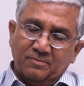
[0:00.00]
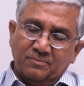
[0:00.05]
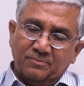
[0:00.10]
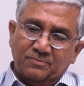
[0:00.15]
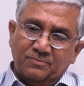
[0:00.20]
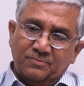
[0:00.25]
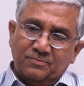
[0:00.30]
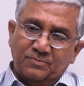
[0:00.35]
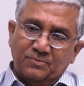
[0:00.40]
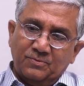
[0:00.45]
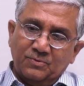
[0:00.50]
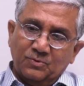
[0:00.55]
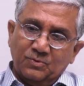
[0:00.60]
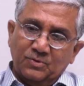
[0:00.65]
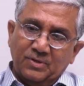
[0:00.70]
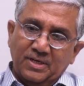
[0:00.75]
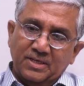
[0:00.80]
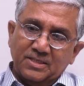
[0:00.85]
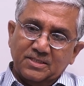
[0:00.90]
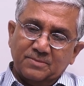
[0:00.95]
few
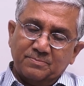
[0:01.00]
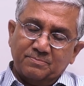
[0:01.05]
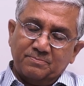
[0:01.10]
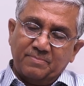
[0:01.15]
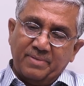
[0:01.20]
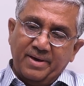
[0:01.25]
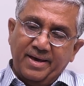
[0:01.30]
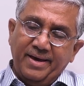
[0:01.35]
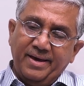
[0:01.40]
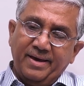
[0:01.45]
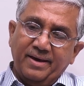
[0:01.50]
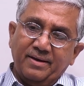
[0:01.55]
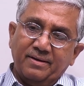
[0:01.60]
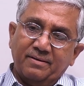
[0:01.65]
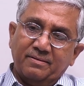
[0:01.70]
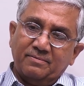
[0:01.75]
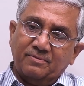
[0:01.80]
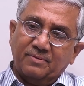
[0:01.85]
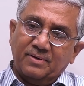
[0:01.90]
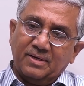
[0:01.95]
days back
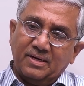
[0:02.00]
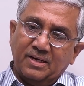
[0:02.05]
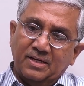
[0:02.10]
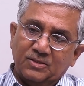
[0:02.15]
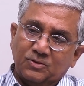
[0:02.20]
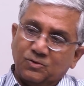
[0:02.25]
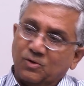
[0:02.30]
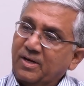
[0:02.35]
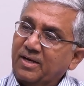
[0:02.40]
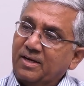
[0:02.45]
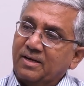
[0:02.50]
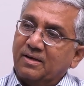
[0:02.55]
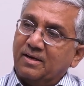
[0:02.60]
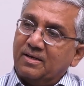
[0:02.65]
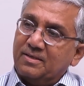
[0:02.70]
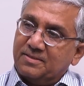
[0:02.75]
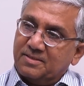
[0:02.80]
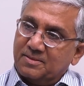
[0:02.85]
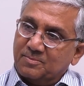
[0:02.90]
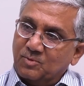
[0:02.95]
when I joined
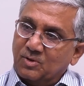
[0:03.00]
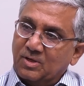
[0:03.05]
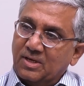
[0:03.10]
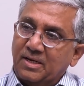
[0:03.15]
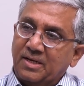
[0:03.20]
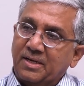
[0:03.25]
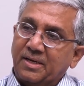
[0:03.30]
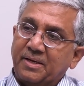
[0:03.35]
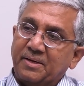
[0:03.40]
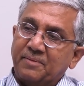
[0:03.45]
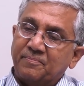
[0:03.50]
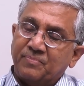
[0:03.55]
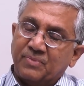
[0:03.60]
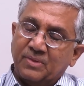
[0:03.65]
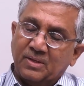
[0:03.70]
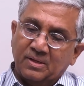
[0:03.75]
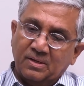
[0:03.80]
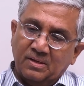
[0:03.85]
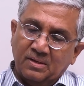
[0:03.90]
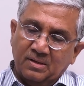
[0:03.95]
IISER Mohali,
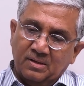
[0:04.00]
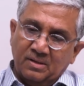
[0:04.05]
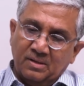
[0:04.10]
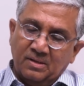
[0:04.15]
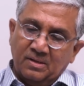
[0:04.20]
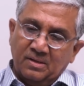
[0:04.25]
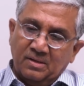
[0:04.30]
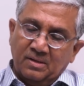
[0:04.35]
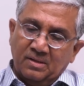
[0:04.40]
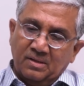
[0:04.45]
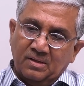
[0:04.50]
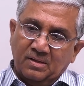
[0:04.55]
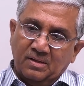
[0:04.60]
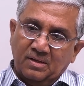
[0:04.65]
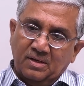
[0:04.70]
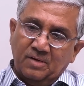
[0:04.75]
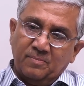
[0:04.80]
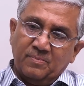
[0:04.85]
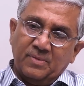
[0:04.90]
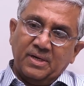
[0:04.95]

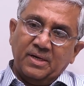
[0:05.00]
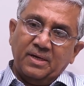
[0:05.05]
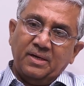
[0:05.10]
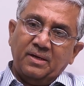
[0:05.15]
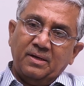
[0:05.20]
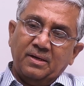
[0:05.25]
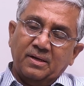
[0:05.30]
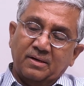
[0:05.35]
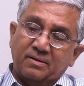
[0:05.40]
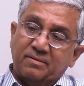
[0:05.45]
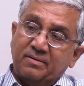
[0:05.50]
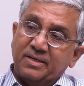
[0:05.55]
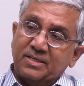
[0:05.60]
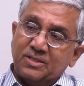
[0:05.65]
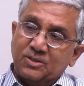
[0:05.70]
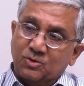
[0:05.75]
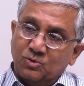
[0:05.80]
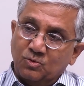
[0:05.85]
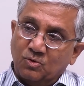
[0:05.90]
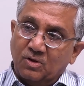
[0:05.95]
in my
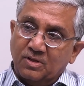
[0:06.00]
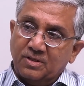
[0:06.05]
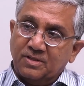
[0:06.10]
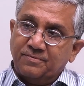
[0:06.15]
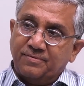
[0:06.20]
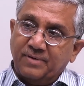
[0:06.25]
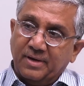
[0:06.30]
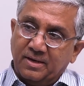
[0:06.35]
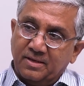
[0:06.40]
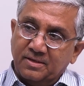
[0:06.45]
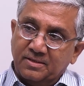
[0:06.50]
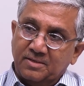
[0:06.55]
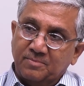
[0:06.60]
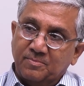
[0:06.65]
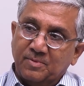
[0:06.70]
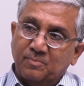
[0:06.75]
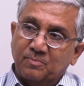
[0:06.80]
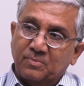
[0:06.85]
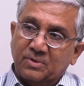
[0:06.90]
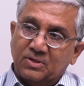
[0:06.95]
address to all the faculty
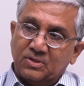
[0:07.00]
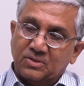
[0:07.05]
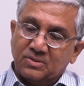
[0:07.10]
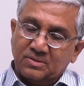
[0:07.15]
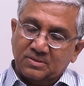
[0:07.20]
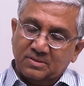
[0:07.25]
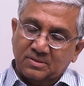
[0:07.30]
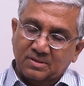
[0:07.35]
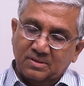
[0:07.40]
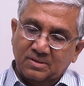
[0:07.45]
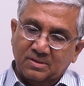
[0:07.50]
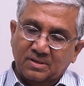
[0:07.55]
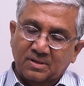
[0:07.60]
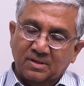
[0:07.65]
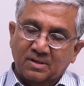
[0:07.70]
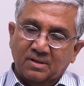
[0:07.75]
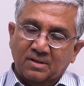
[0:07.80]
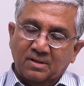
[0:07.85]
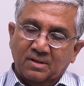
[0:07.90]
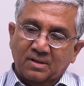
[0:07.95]
members,
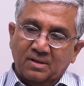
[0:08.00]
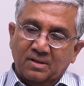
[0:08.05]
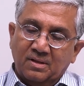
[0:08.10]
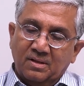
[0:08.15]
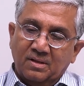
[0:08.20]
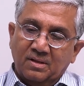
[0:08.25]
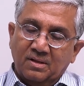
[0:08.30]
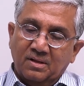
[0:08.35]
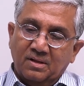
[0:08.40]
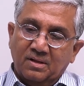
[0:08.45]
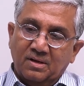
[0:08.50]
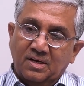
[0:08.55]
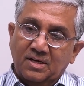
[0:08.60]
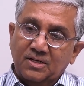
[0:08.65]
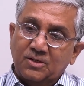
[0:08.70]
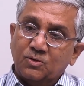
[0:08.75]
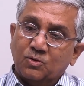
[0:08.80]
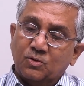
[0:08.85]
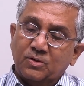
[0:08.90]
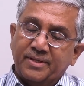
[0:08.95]
I
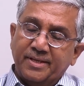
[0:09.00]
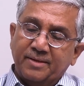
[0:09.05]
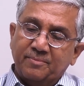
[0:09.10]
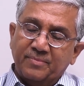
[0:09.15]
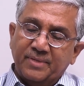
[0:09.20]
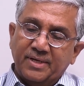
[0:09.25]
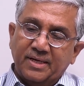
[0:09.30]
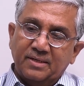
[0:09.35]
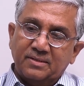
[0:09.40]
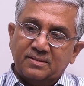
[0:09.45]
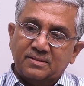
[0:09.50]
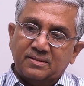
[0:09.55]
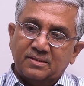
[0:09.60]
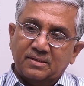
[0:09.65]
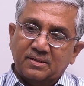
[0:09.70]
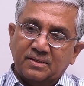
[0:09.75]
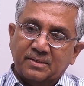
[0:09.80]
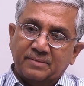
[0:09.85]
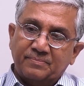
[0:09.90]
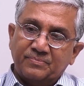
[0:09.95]
told them that
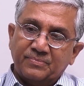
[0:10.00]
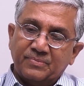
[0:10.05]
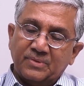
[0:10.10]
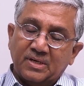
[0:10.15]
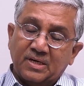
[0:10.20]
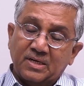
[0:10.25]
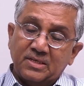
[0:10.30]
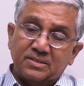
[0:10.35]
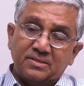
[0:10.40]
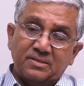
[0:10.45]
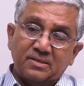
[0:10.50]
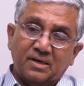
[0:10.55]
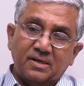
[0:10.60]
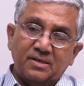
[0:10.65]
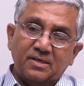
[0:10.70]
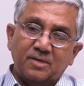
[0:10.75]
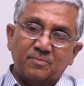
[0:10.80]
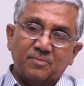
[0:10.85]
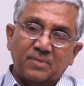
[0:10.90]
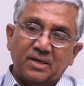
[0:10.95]
I
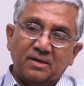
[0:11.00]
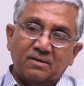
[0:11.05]
started my